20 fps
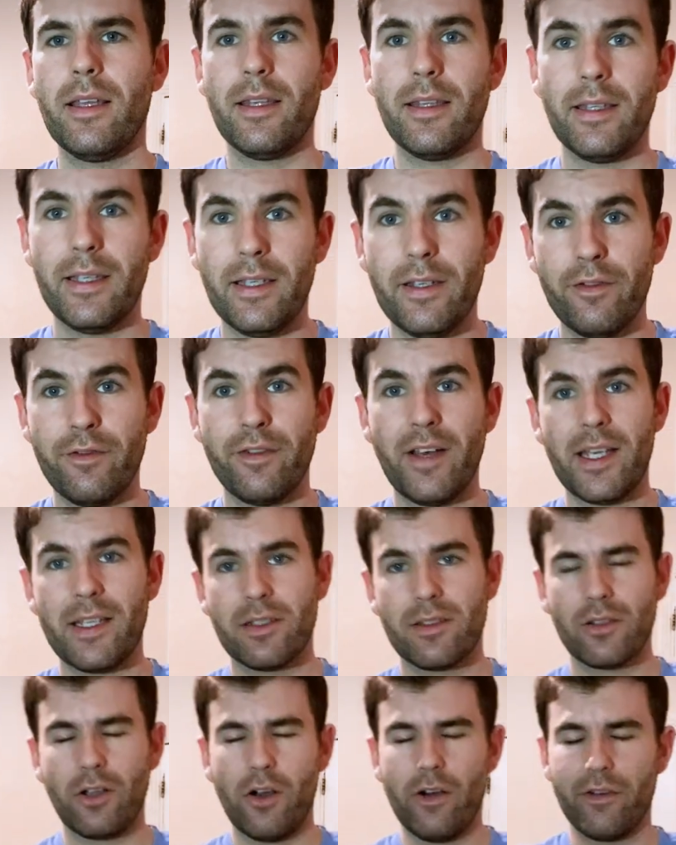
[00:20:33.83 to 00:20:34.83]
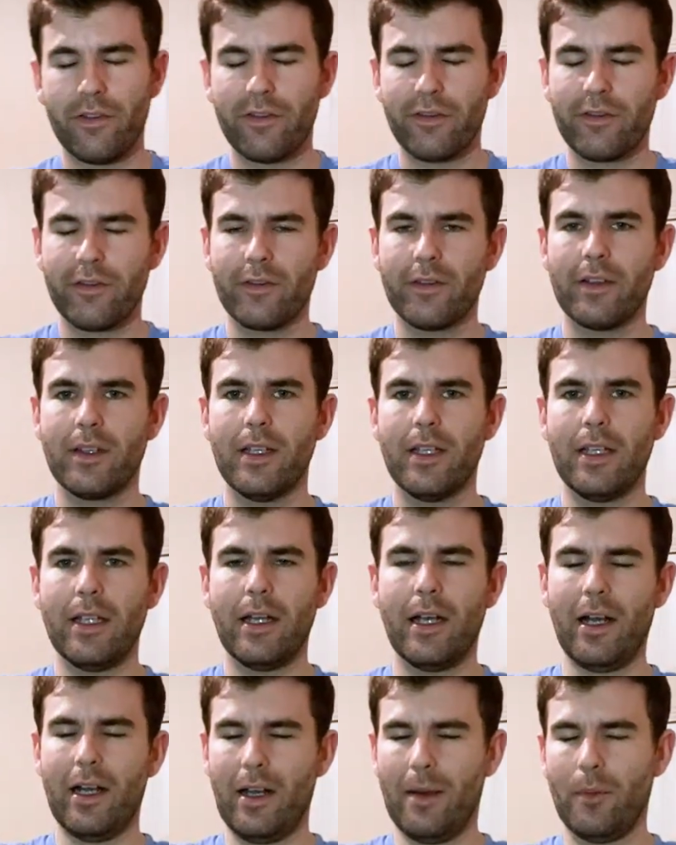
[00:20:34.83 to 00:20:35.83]
the vest off,
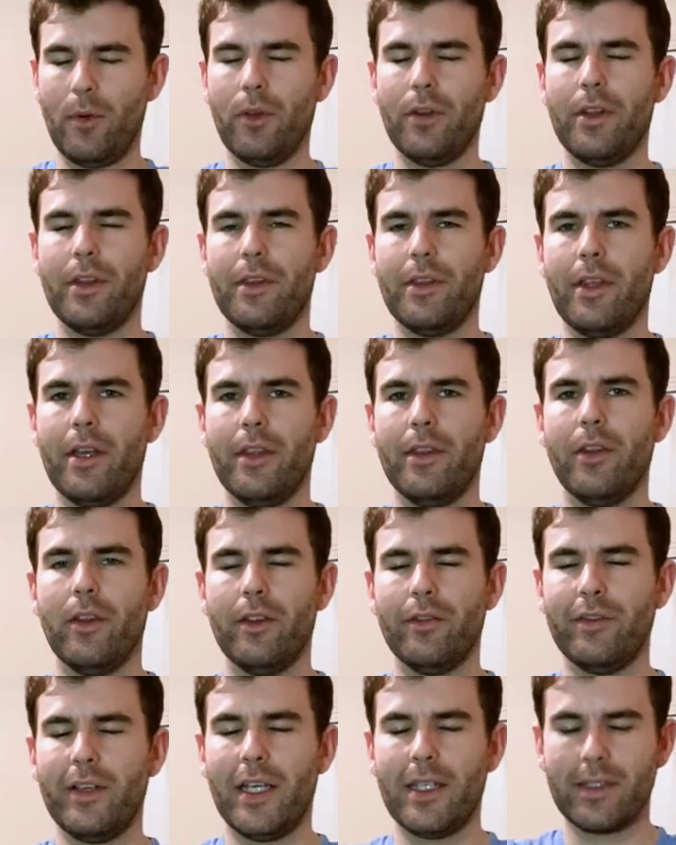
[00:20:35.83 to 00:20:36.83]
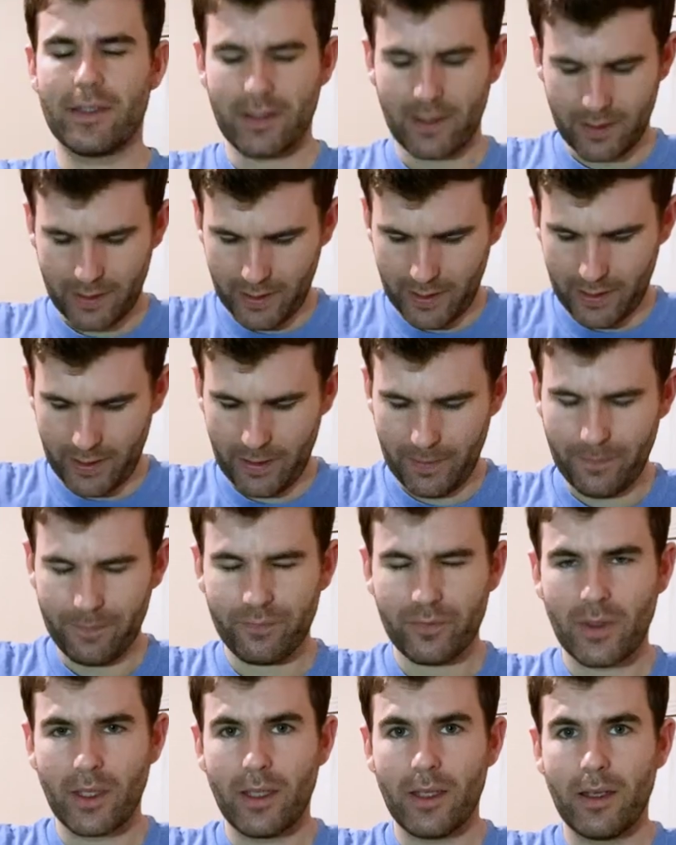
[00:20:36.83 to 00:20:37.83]
um, or the, uh, not the vest, the
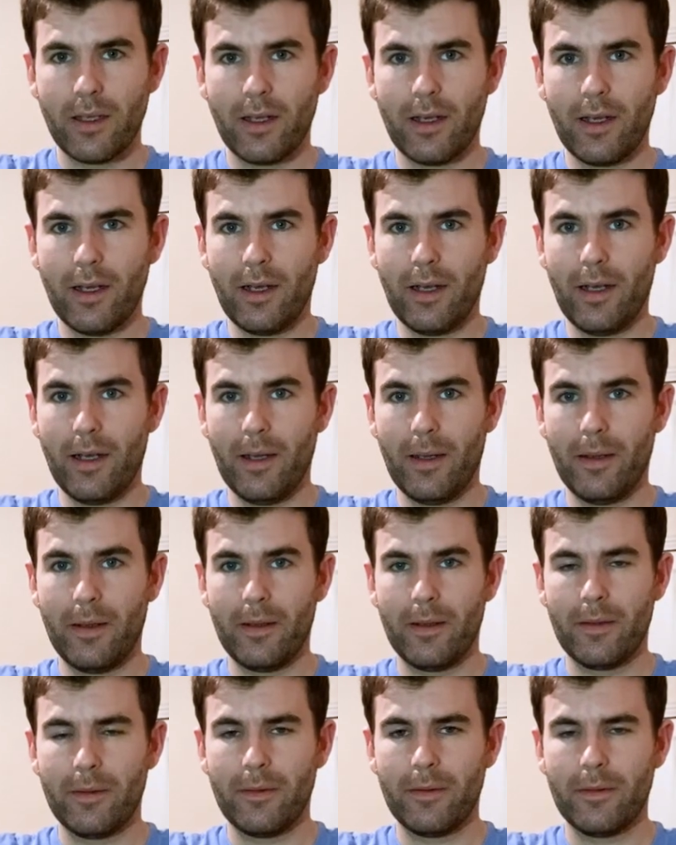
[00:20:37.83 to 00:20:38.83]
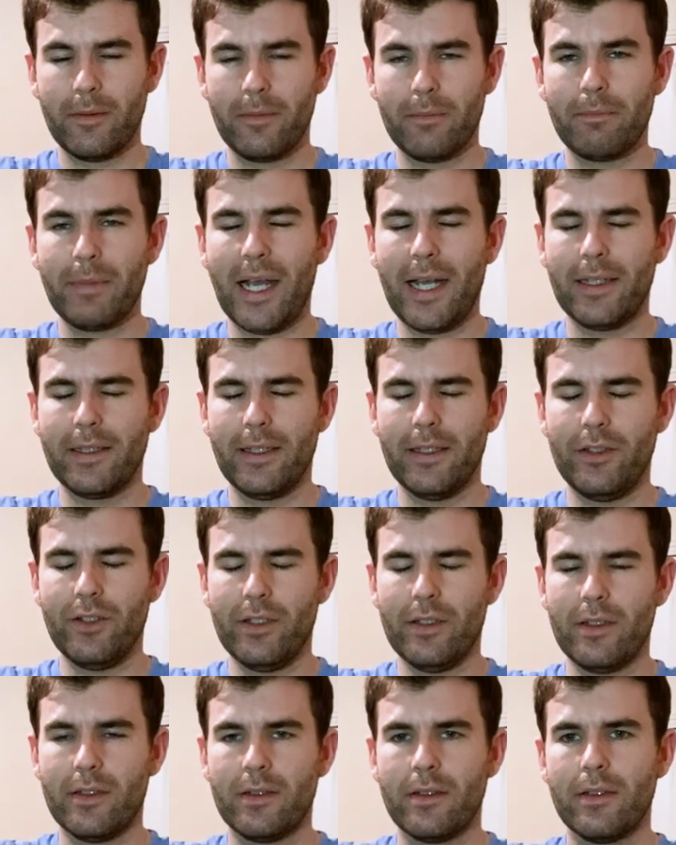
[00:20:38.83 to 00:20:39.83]
uh,
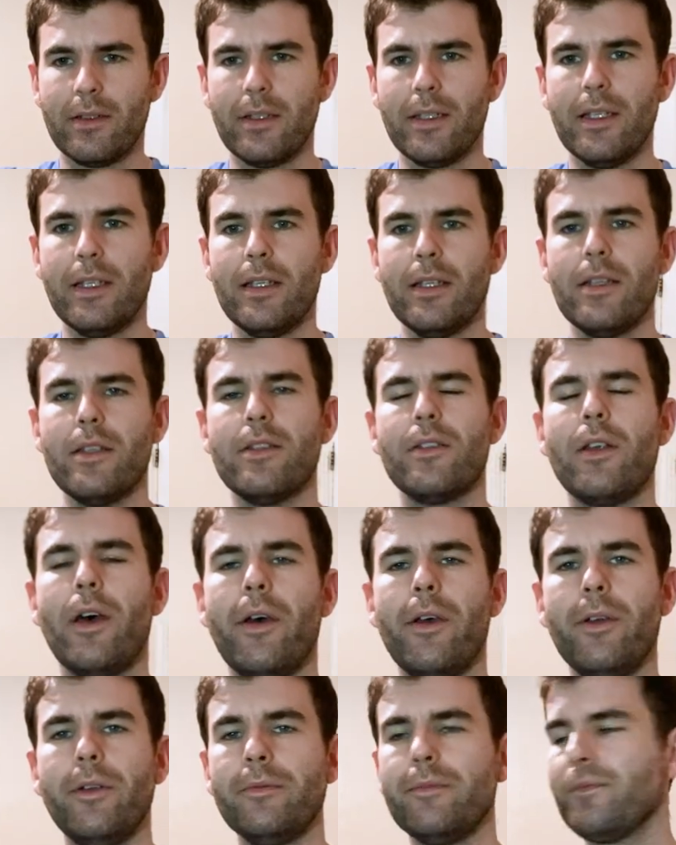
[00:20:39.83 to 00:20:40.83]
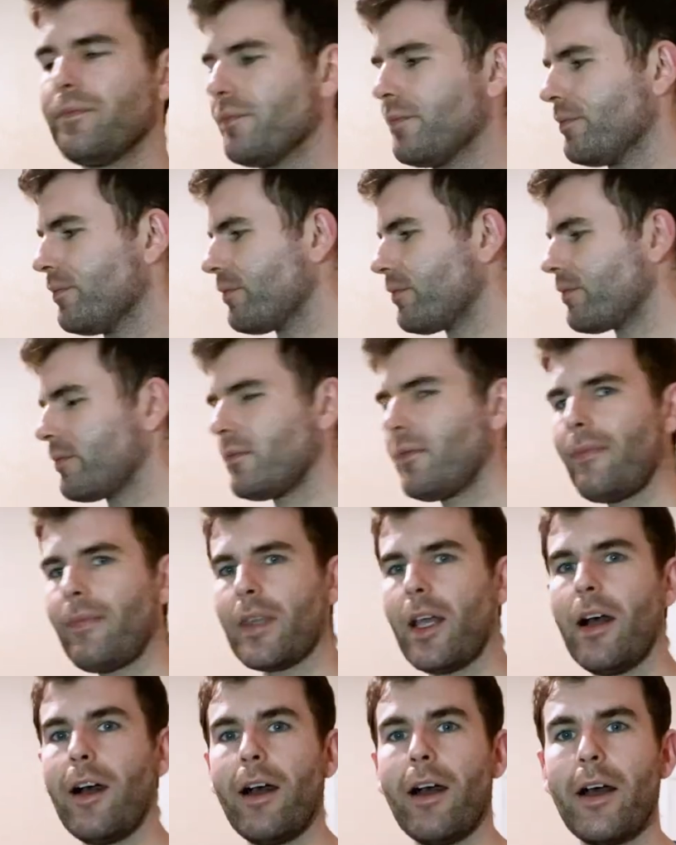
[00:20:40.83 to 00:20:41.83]
bandages. So
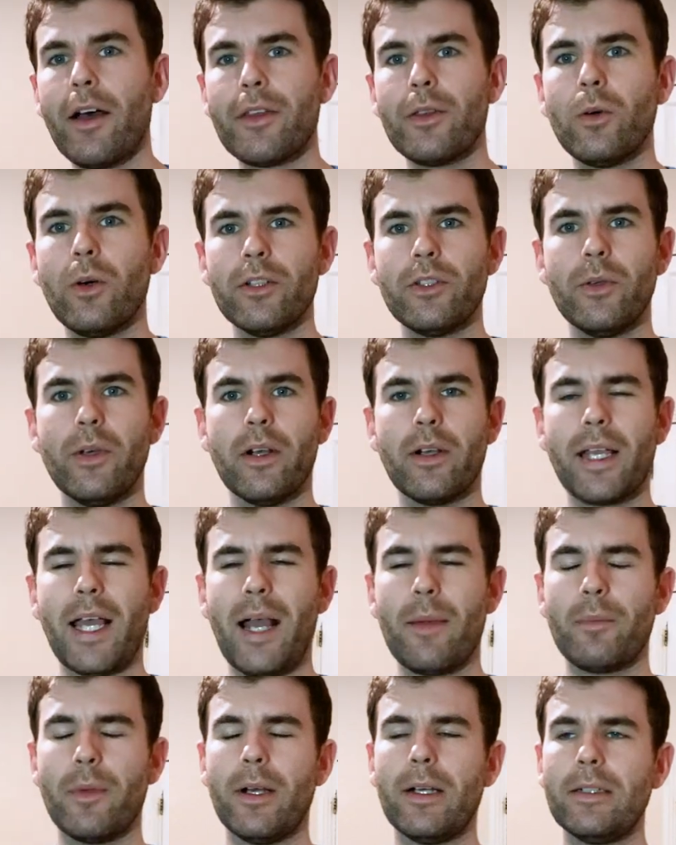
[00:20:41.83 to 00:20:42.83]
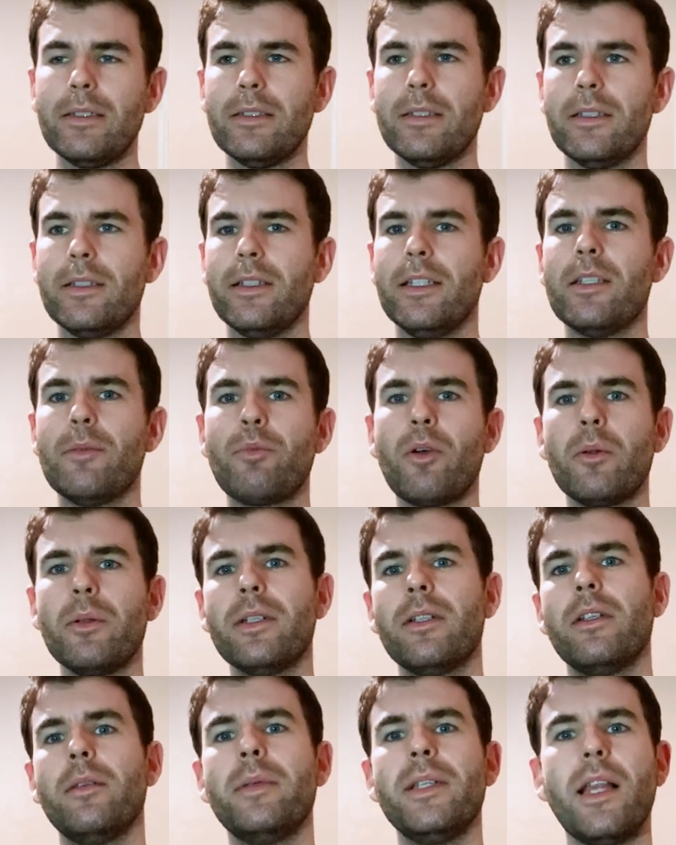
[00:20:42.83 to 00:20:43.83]
uh, I thought I'd do it on camera. This is probably
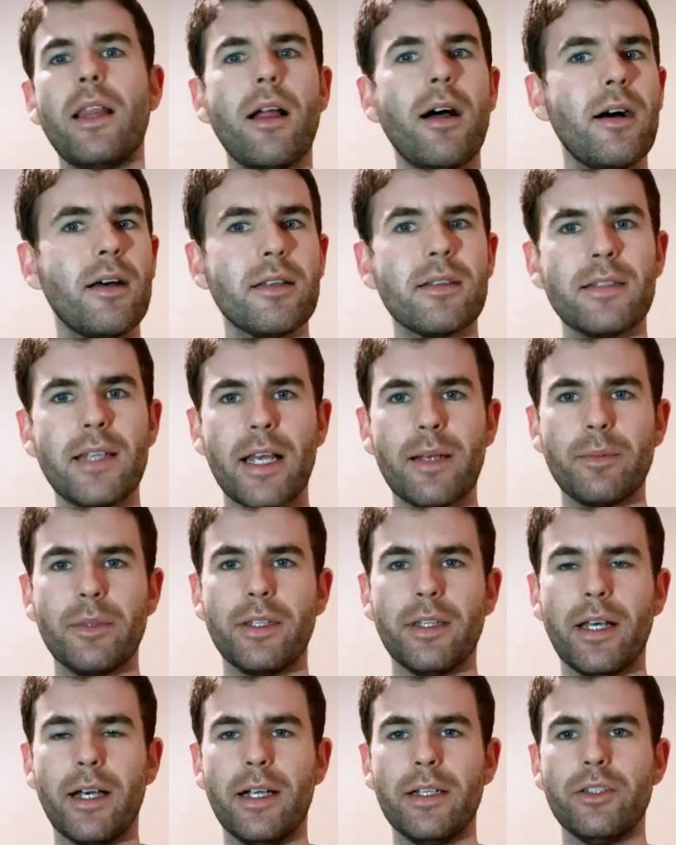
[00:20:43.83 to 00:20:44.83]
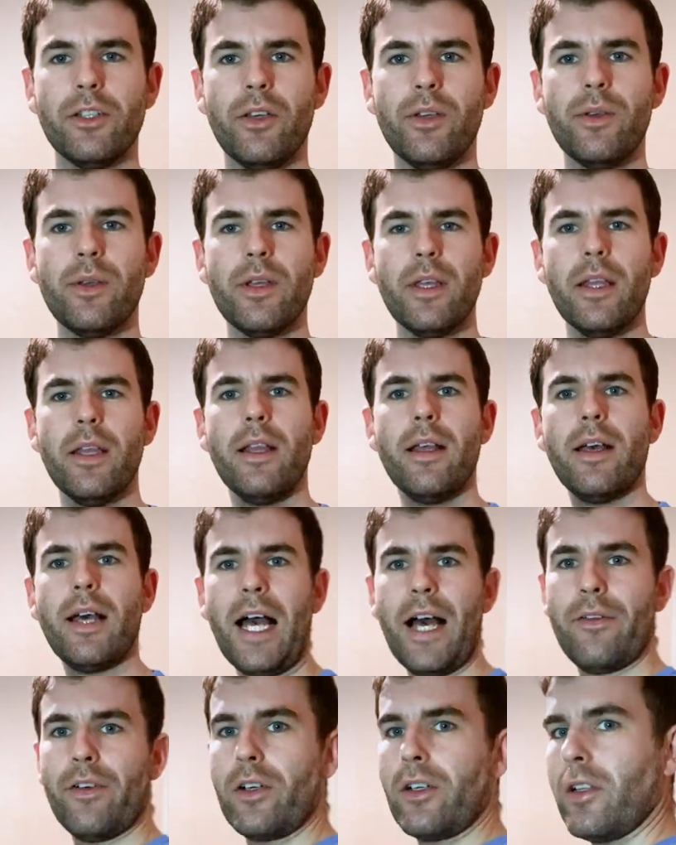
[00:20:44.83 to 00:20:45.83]
going to be the last segment that I do.
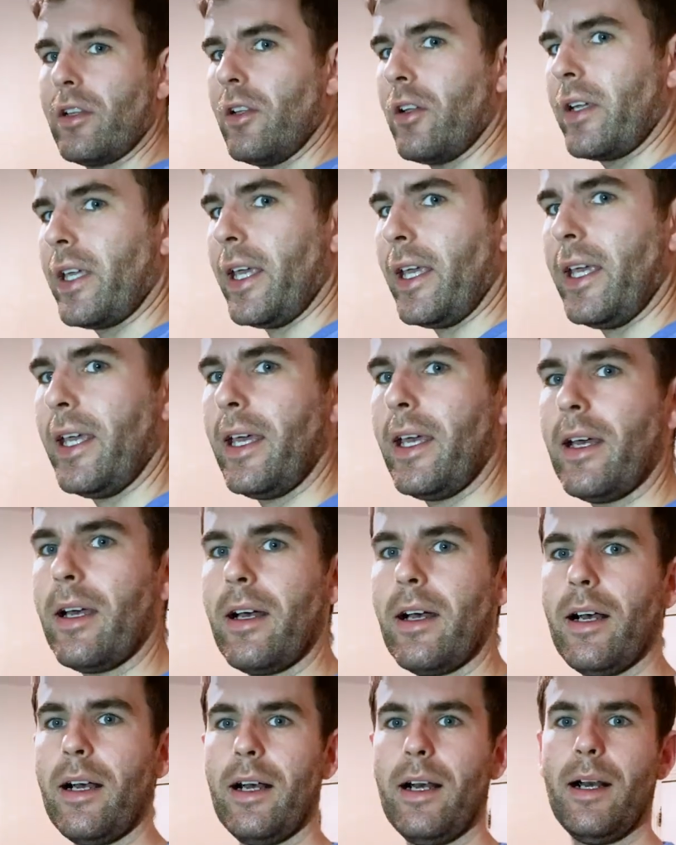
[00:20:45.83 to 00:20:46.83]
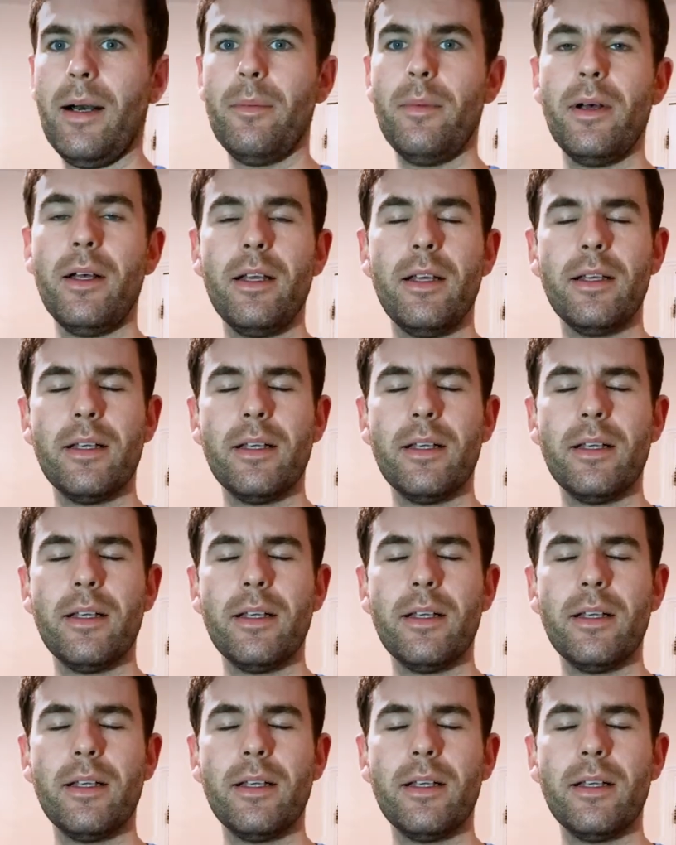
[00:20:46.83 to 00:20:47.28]
Have a good look at it um,